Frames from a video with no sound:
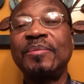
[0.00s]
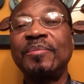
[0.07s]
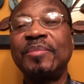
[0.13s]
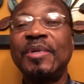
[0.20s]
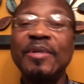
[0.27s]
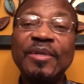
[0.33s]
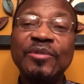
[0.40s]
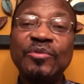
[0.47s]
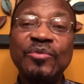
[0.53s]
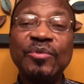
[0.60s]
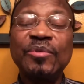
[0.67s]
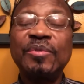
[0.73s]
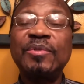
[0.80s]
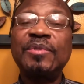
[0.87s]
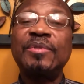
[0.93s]
Parents
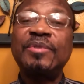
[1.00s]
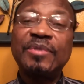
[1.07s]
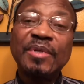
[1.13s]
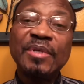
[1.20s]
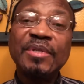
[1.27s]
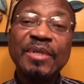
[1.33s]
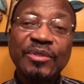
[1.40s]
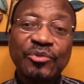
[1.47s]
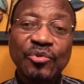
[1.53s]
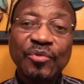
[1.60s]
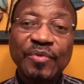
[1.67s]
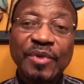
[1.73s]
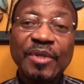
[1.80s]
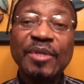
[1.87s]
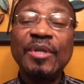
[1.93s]
do train the
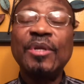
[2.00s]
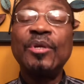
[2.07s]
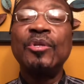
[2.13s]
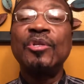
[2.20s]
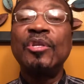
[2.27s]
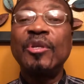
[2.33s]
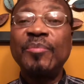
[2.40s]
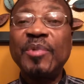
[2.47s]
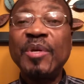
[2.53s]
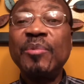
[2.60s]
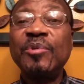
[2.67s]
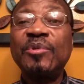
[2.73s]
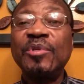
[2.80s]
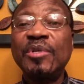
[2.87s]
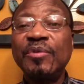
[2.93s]
children to be
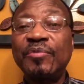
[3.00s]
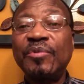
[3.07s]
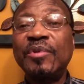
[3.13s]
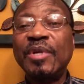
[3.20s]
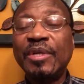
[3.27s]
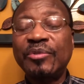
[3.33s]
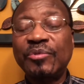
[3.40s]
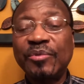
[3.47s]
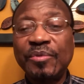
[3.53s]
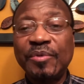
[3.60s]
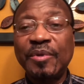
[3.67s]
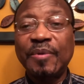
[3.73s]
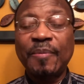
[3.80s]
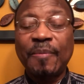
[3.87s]
able to give to their children.